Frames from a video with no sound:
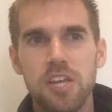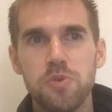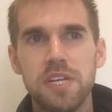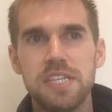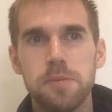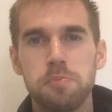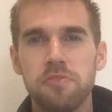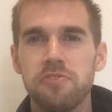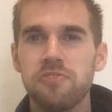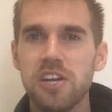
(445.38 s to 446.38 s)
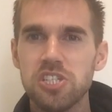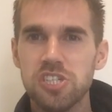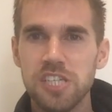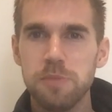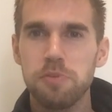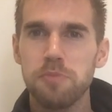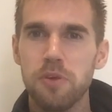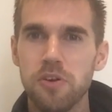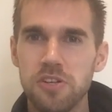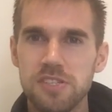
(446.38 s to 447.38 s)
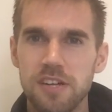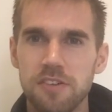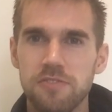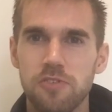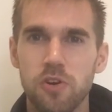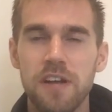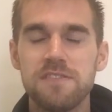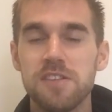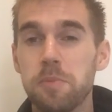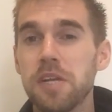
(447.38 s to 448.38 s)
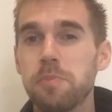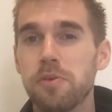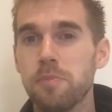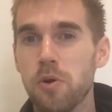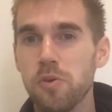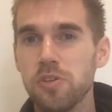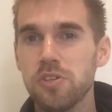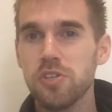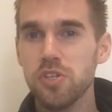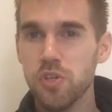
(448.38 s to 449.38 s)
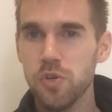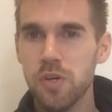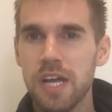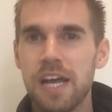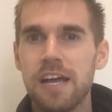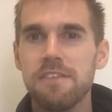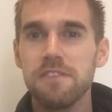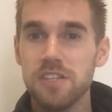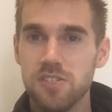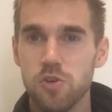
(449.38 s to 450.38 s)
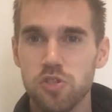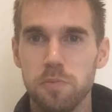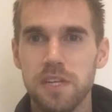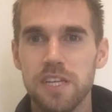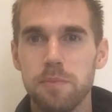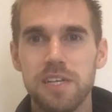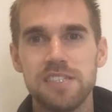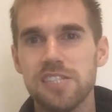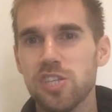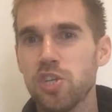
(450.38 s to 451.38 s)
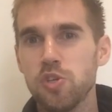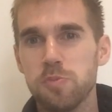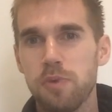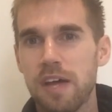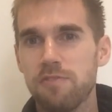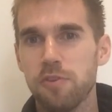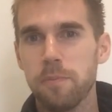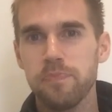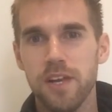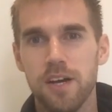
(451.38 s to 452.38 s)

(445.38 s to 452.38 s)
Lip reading: you need to professionally promote yourself or have somebody promote you via social media, because that's a huge platform.